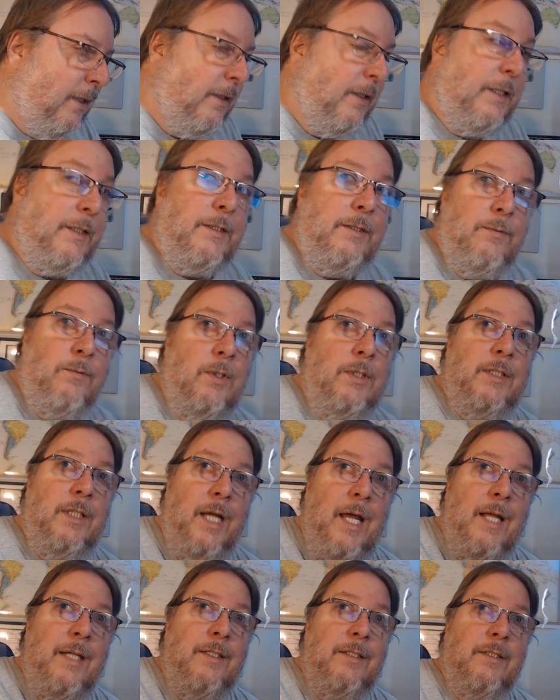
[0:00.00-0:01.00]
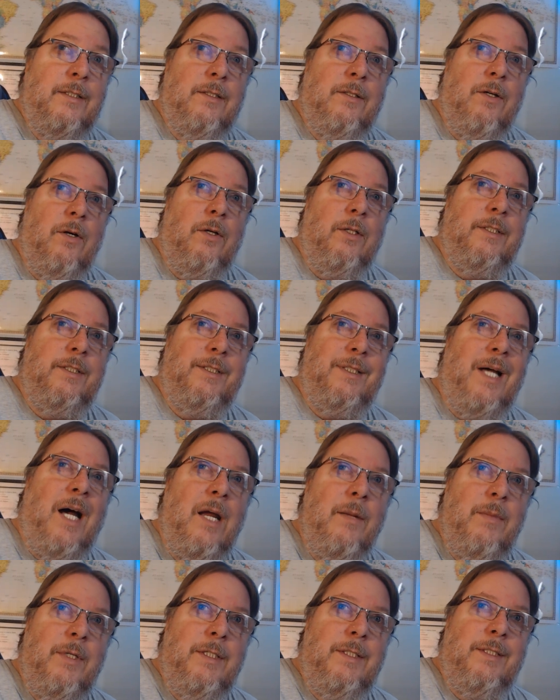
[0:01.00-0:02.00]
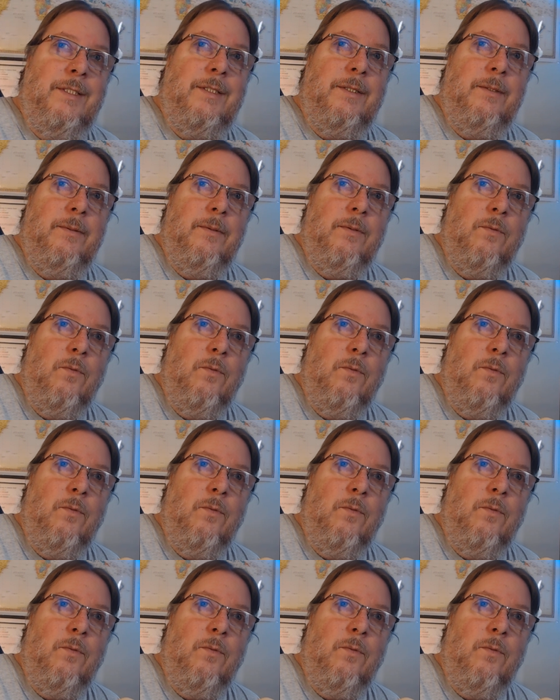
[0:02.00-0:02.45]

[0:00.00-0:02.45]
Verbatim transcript: this once again is called Simon's